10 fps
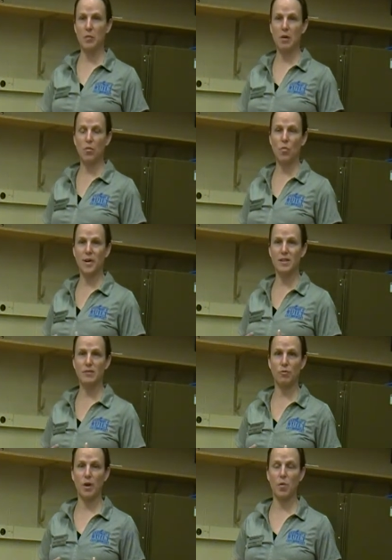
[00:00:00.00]
about what
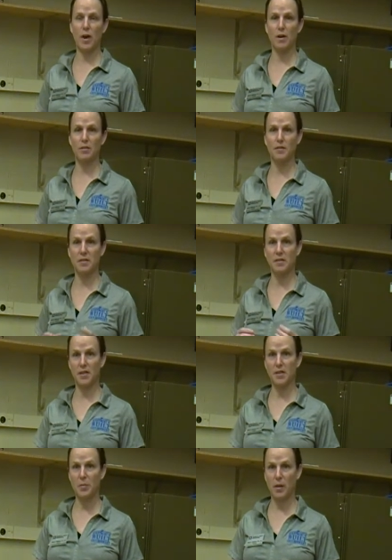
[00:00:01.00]
is required for
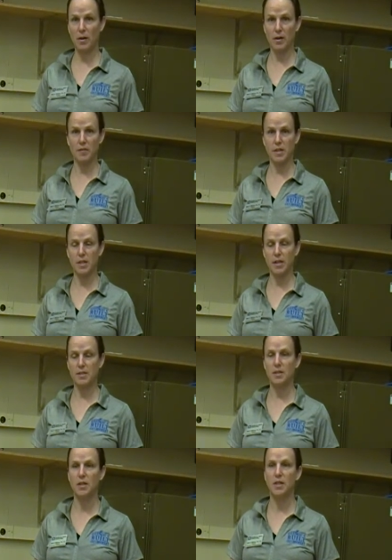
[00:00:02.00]
this part of the
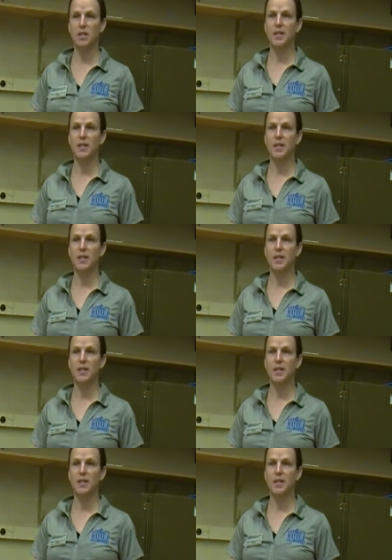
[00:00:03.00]
test,